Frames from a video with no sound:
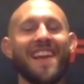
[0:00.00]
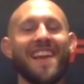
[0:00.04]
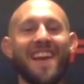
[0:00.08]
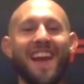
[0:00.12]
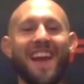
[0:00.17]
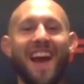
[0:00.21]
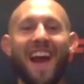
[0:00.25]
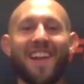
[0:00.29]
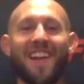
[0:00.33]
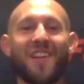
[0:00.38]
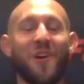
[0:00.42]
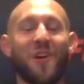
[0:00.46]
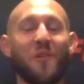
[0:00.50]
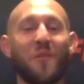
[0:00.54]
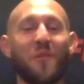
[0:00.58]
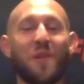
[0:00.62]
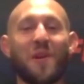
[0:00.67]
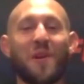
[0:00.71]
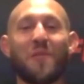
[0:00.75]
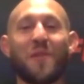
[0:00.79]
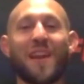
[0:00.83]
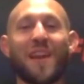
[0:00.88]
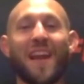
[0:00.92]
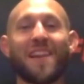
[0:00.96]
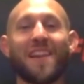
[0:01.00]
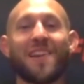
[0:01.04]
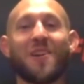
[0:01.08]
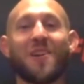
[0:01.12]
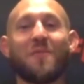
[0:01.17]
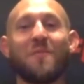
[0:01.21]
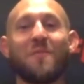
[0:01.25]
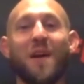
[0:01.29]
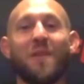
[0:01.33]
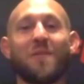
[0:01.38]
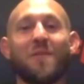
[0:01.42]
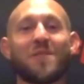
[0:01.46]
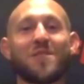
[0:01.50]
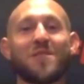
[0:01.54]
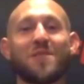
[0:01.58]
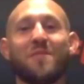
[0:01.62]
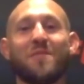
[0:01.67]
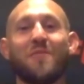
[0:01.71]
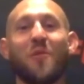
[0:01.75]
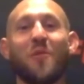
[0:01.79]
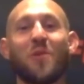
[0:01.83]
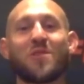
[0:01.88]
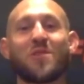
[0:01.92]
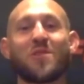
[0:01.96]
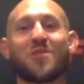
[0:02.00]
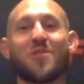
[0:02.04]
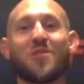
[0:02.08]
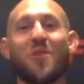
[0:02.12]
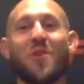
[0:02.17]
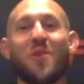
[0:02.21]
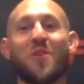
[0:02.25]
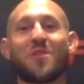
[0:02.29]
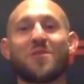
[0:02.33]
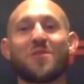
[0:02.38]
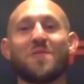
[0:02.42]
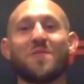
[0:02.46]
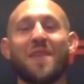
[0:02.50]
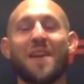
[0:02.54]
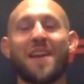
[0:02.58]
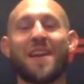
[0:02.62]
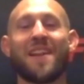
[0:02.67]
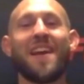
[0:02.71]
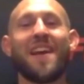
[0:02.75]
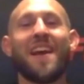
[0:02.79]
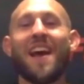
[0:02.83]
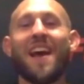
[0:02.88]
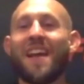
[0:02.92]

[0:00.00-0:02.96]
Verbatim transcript: I know we, we got to come out with some more songs, man.